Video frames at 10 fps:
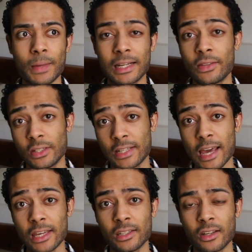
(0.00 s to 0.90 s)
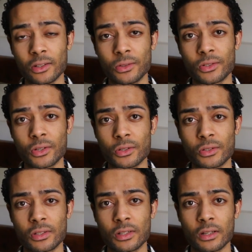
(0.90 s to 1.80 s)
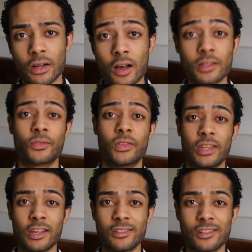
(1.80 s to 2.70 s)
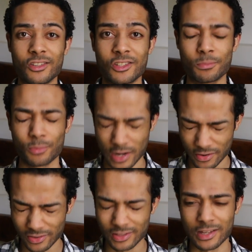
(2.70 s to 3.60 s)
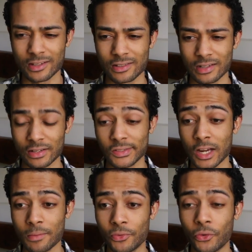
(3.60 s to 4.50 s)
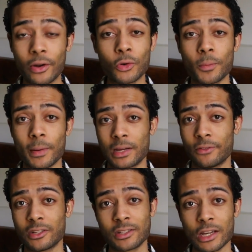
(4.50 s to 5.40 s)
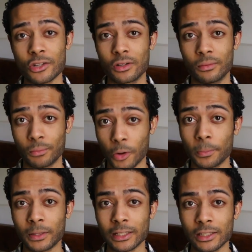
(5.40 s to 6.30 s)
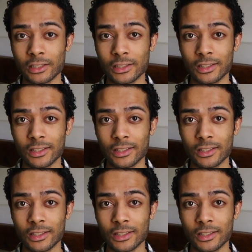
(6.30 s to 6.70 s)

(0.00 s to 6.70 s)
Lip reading: Back in the day, I also used to ask for things. I used to pray for things. And at the time, before I knew about manifestation properly,